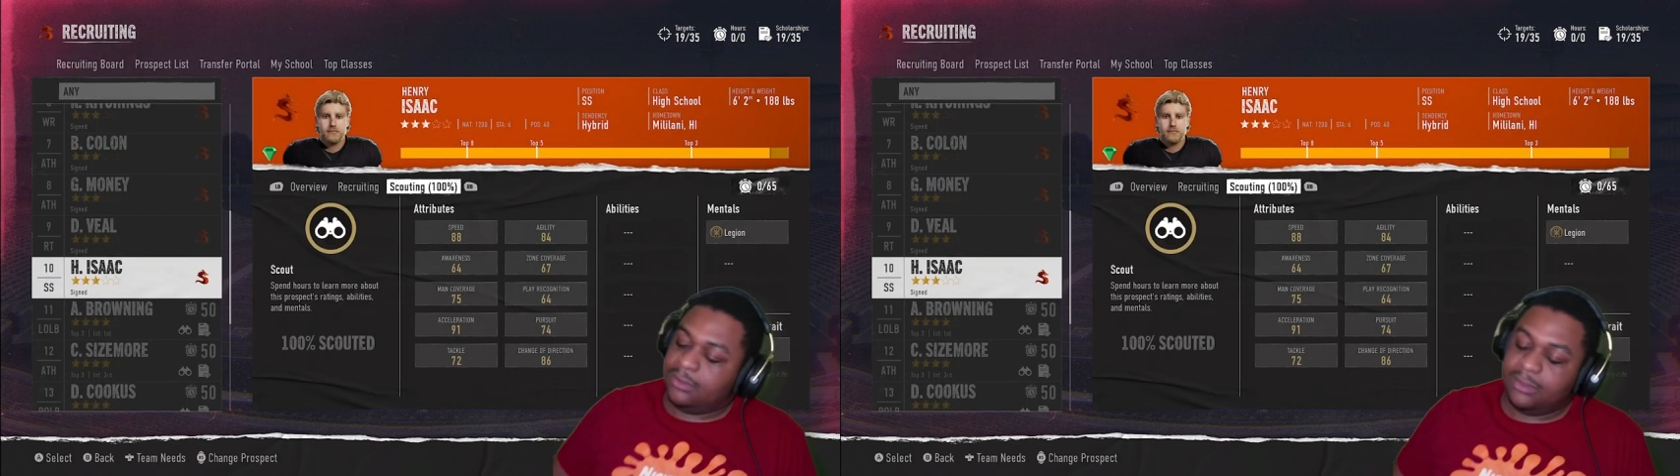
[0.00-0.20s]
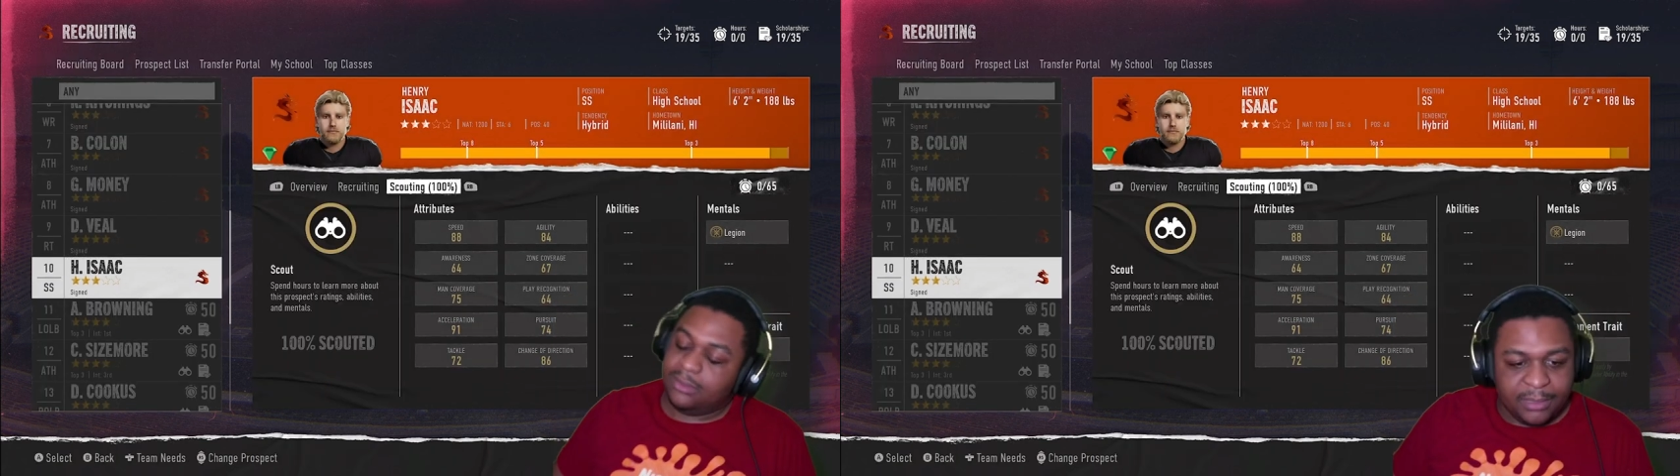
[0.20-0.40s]

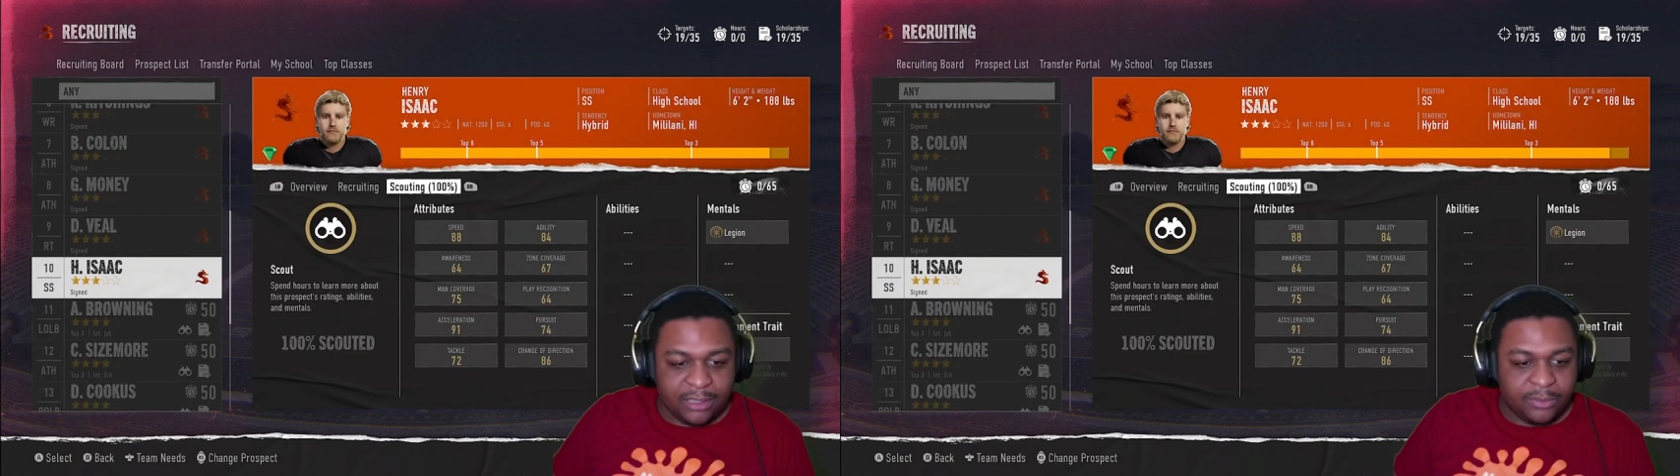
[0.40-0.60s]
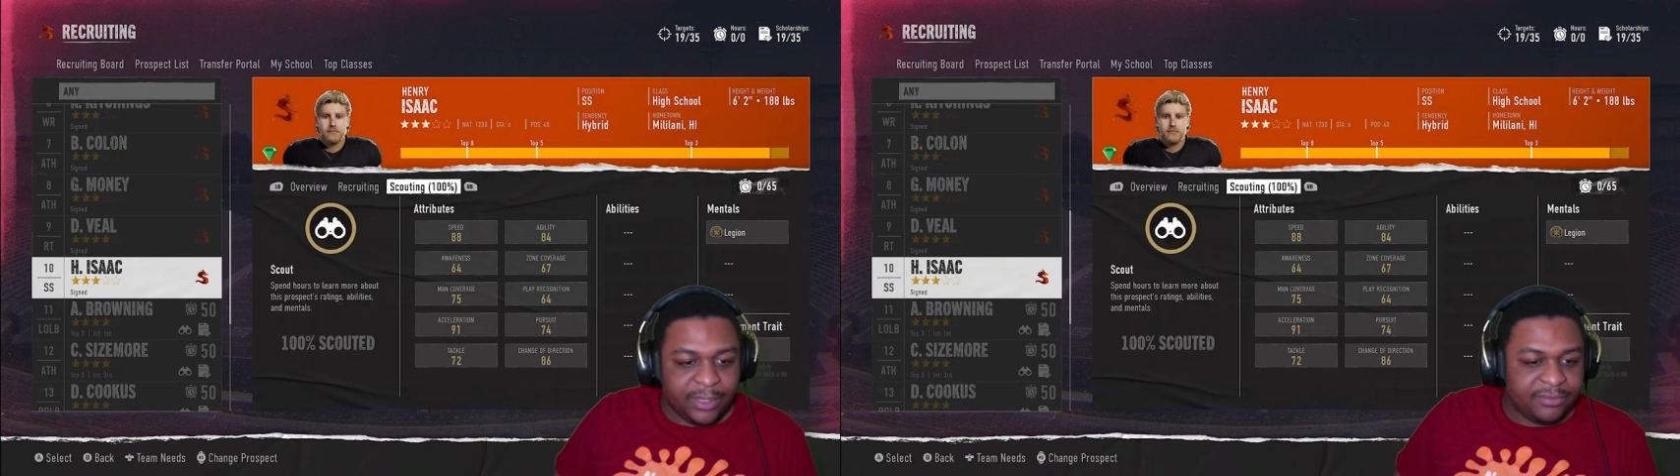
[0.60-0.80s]
Am I in
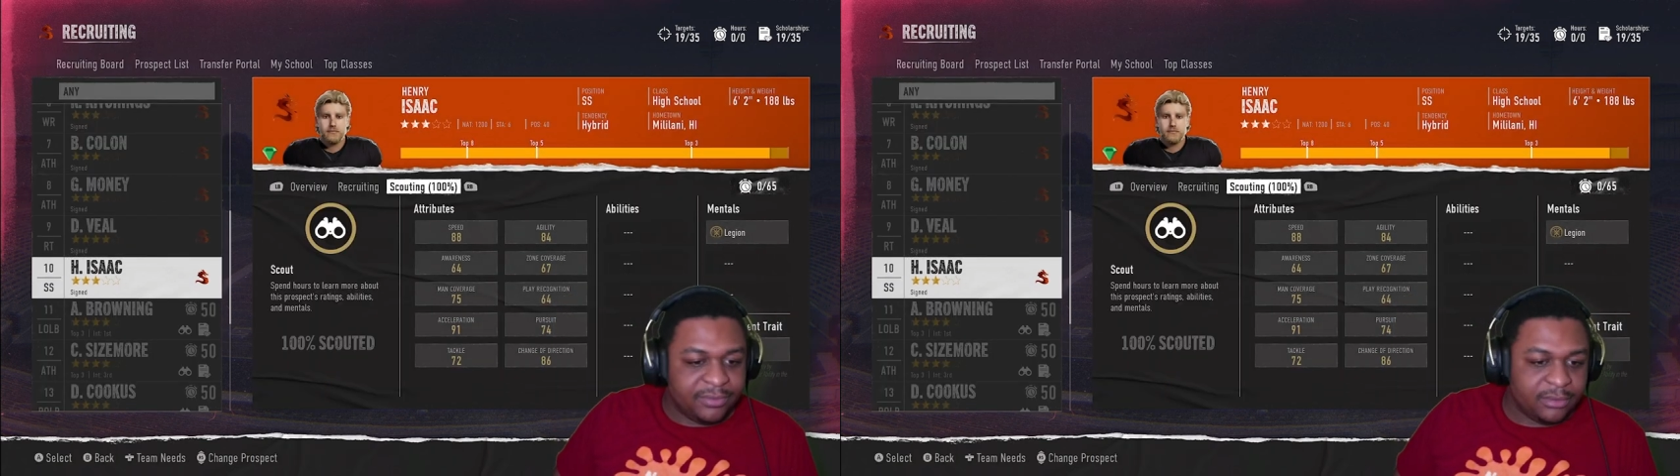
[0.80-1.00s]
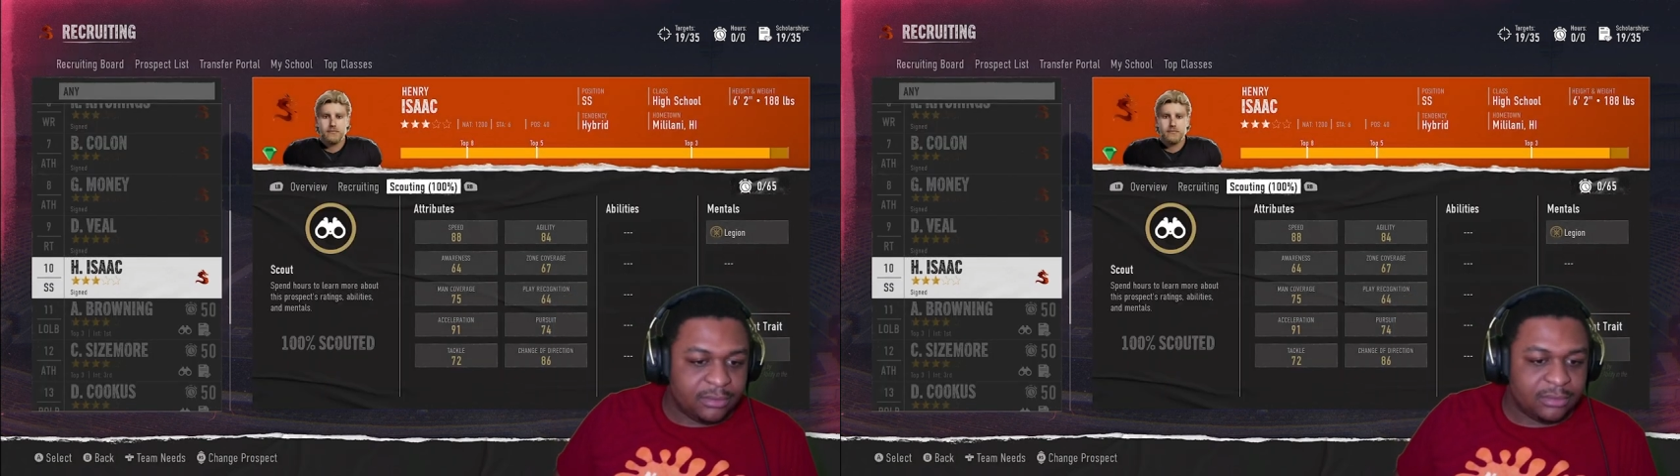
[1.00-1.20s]
the way of
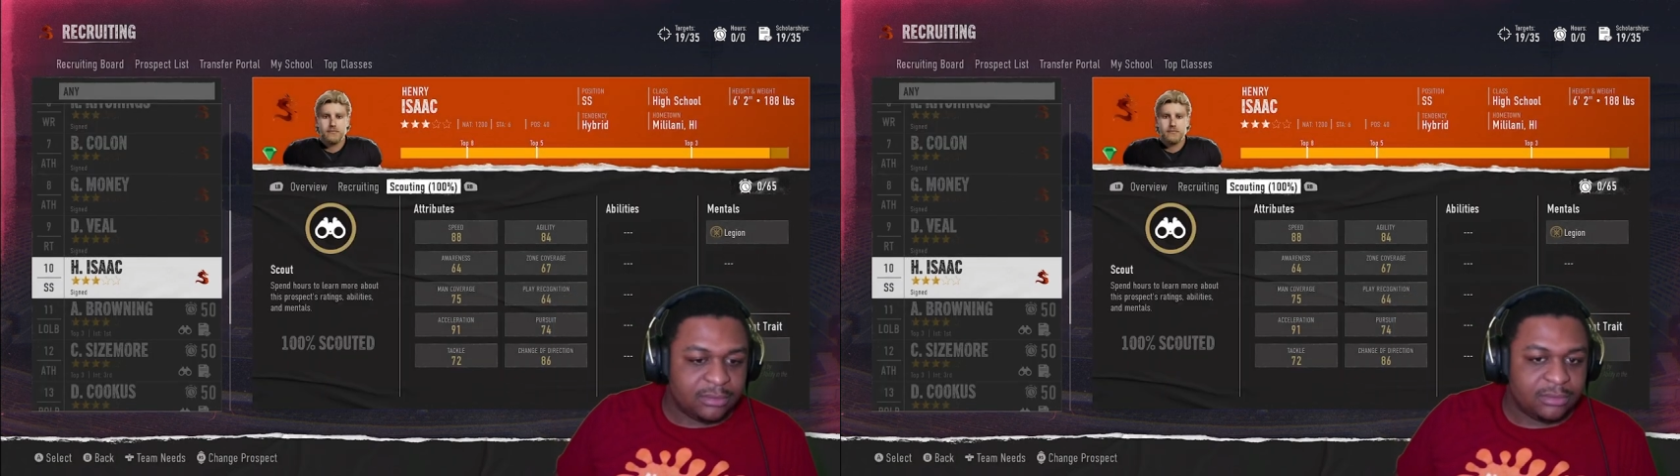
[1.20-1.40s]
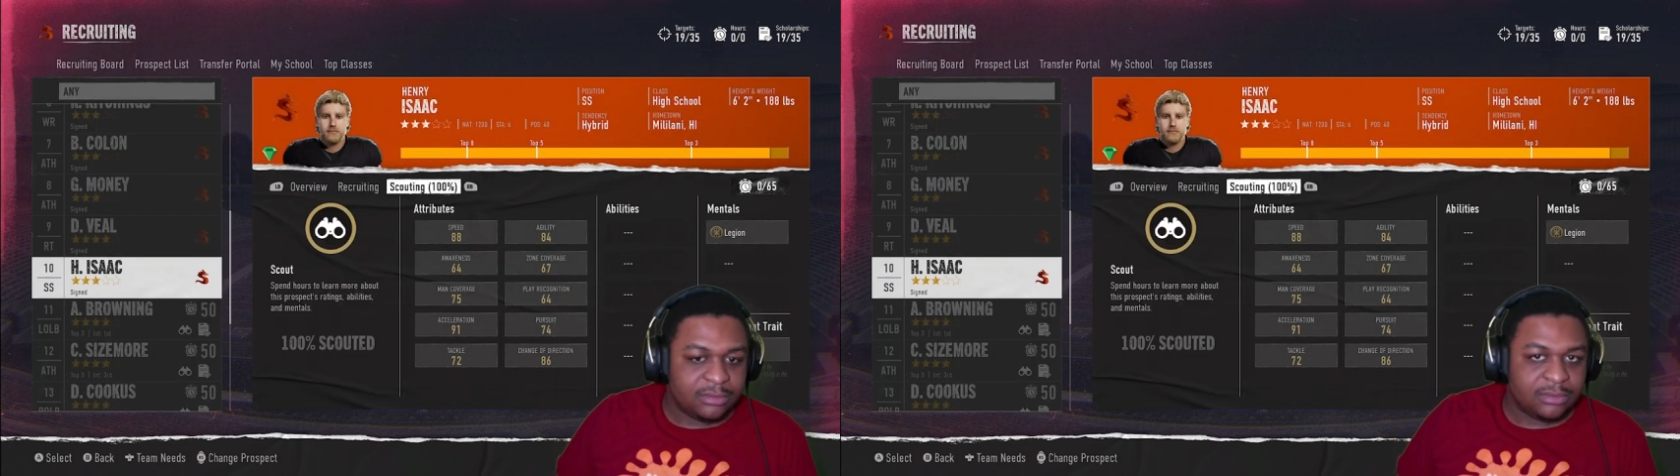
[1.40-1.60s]
it?
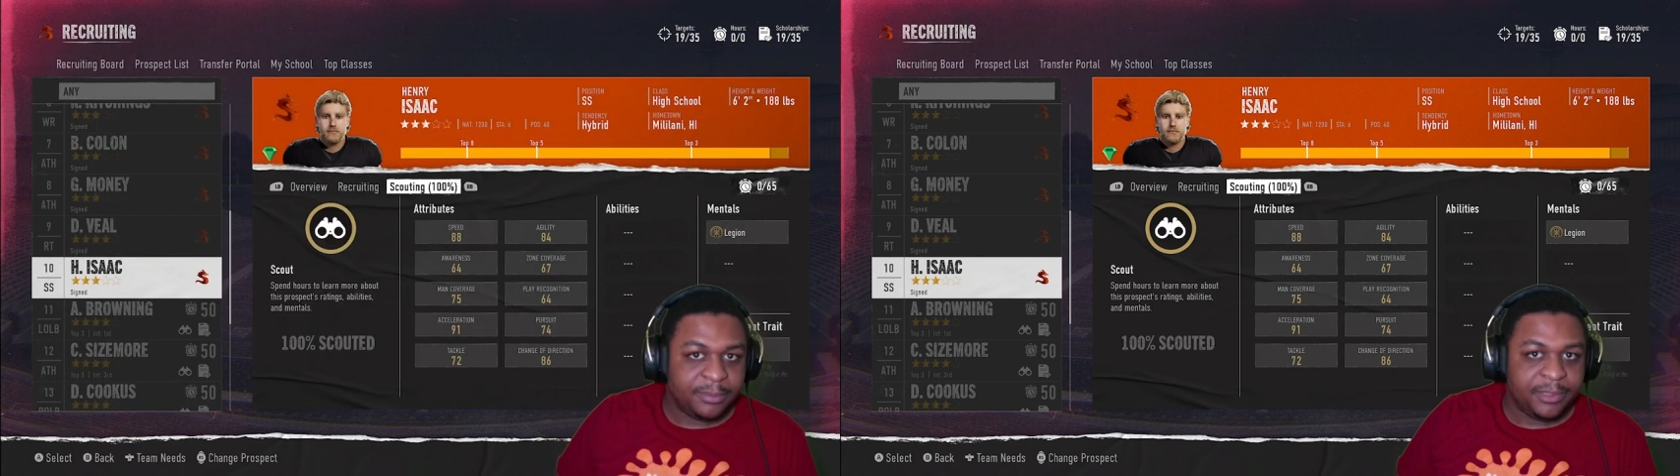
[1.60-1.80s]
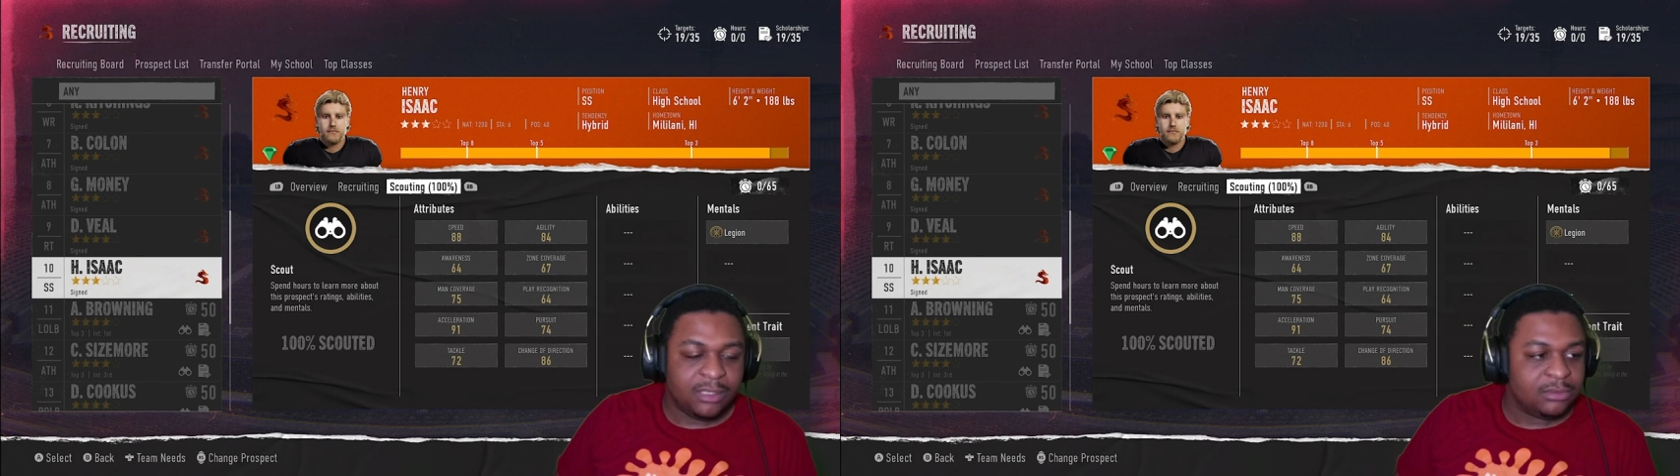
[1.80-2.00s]
Let
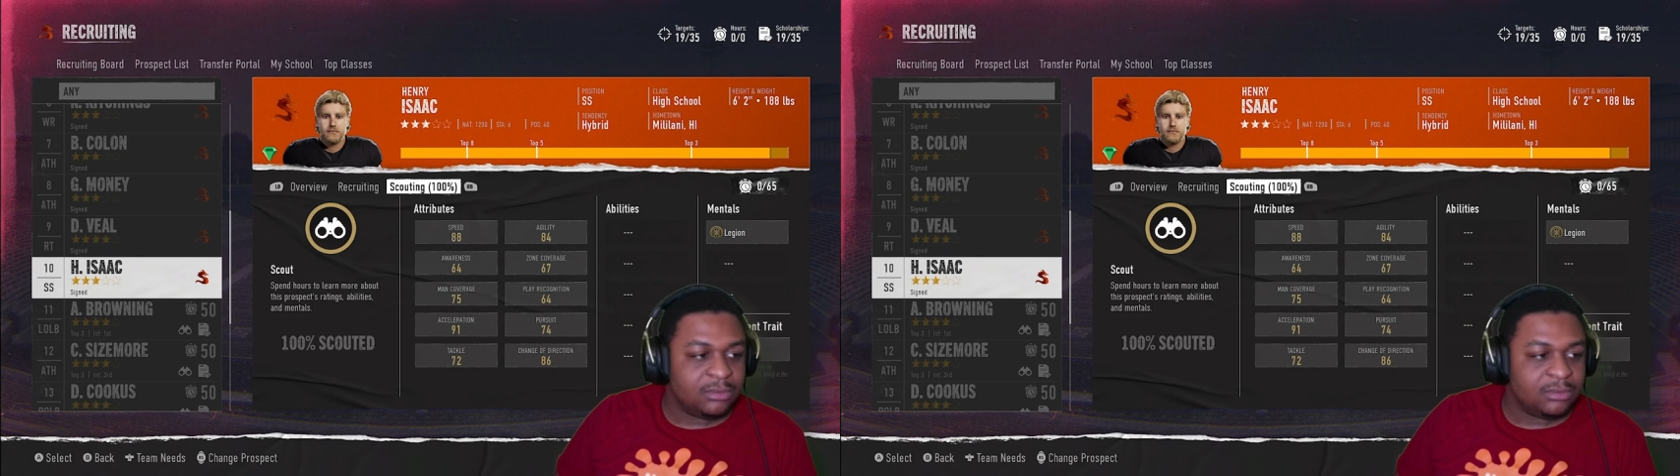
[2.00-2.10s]
me know.